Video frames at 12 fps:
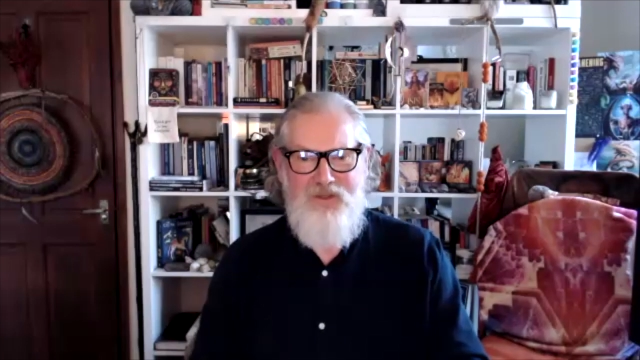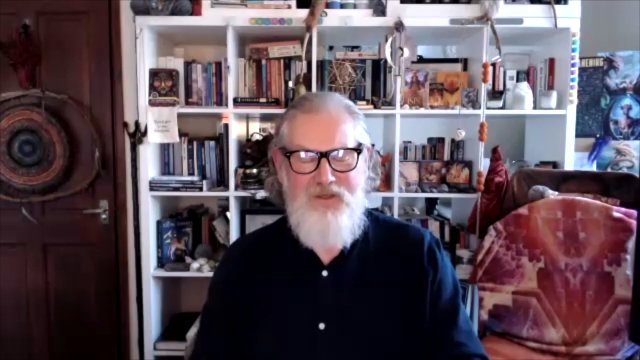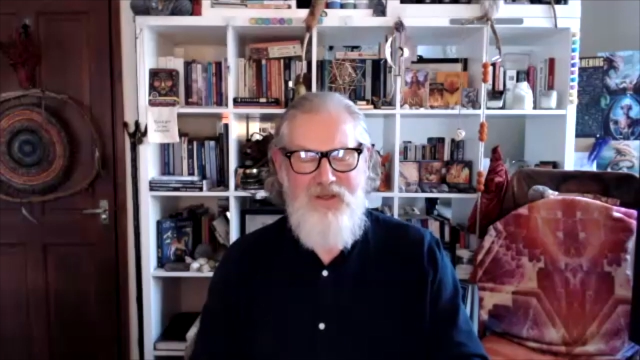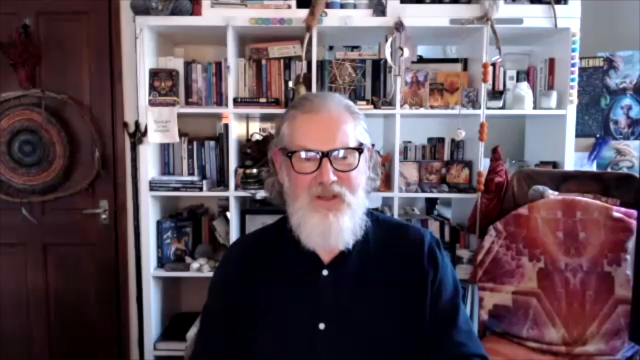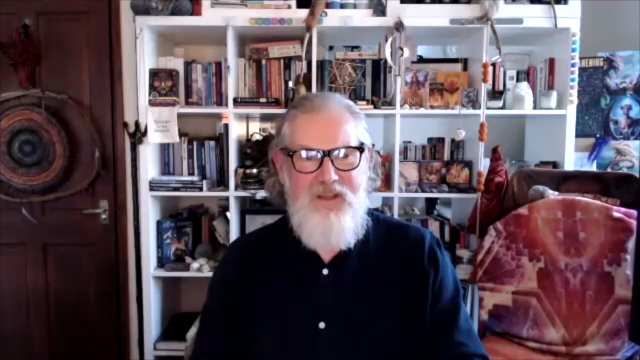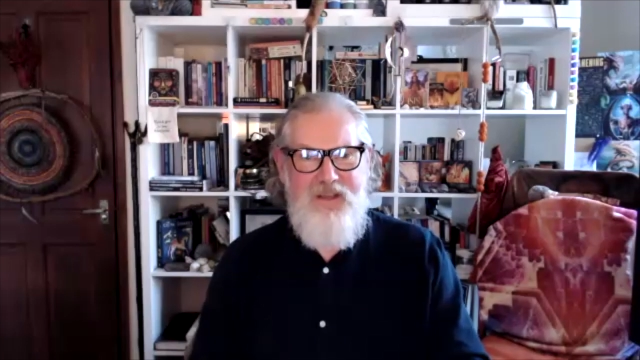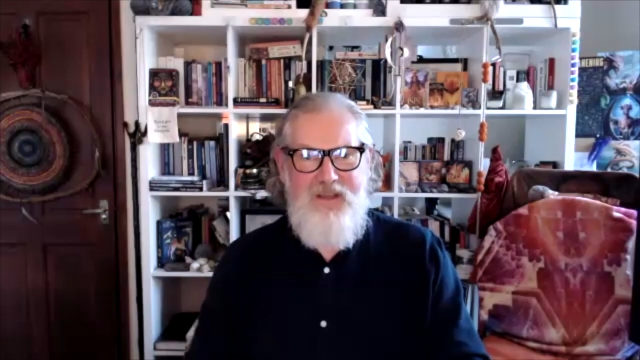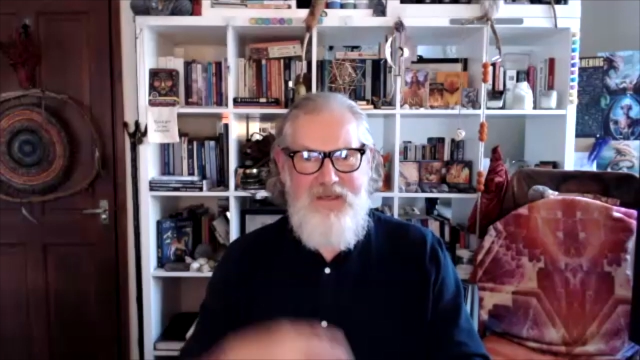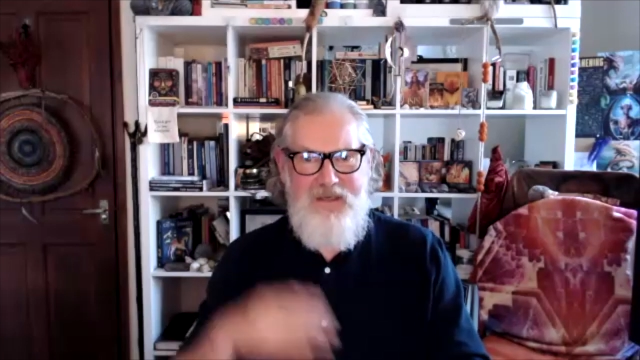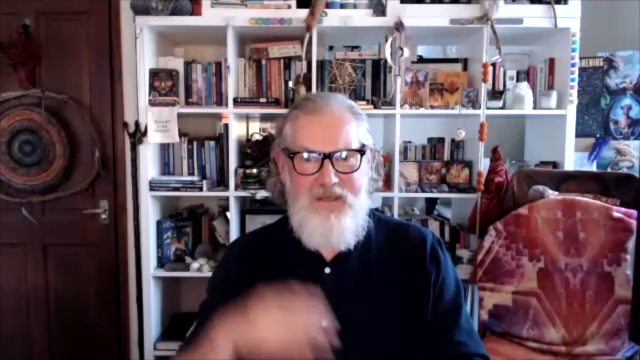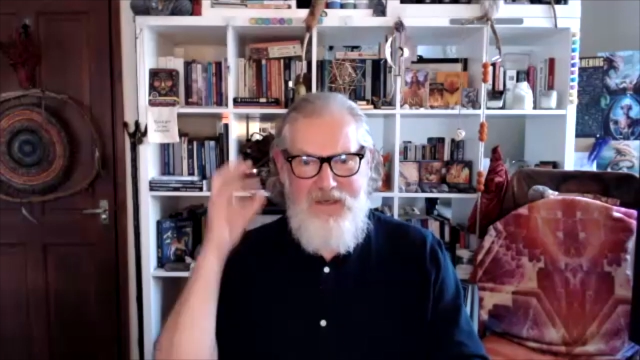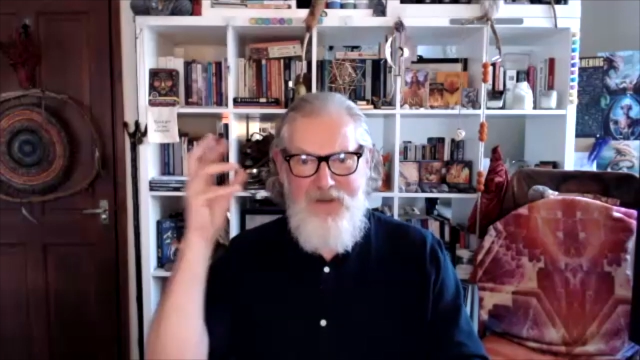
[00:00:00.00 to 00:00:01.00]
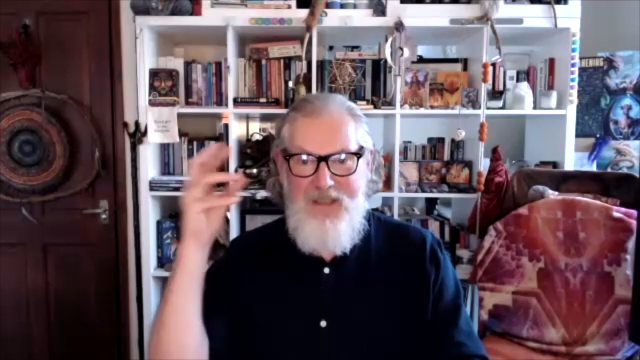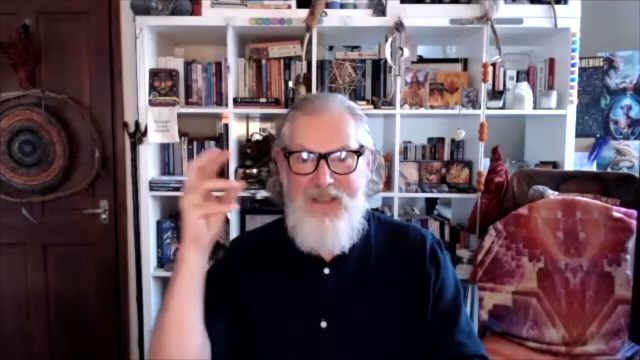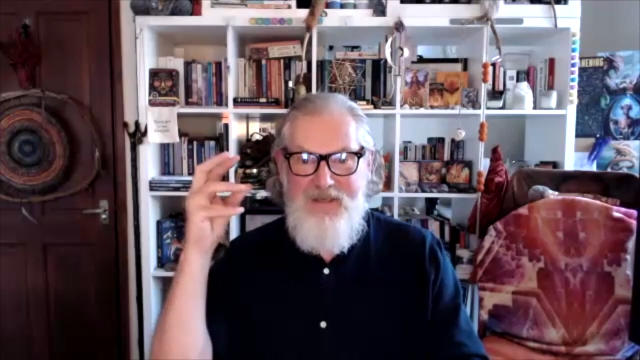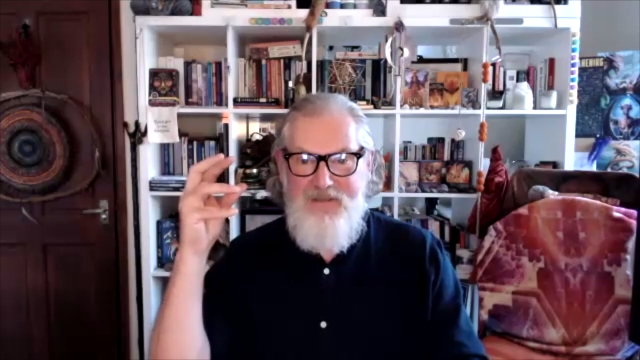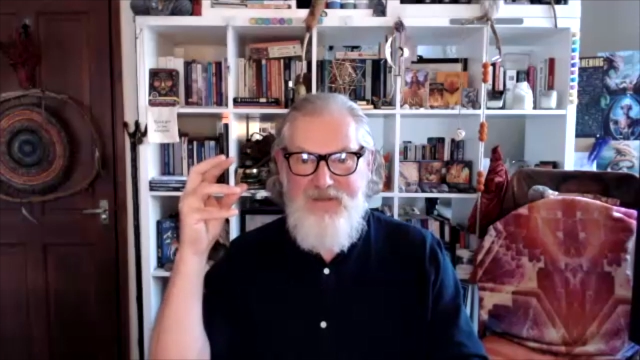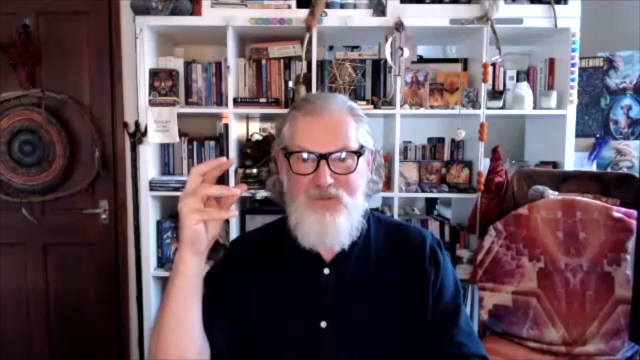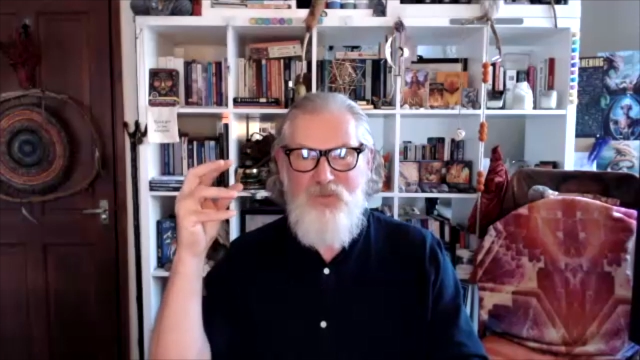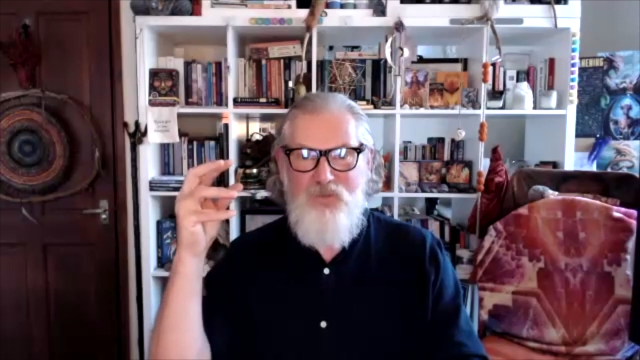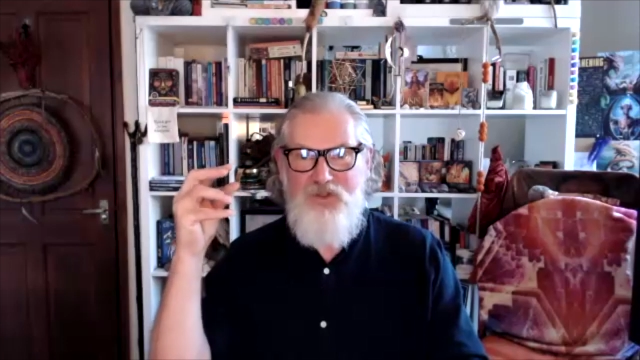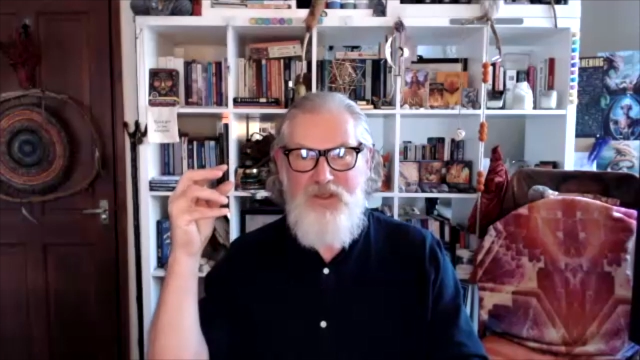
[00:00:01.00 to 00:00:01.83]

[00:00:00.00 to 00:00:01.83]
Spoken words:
and in my head it was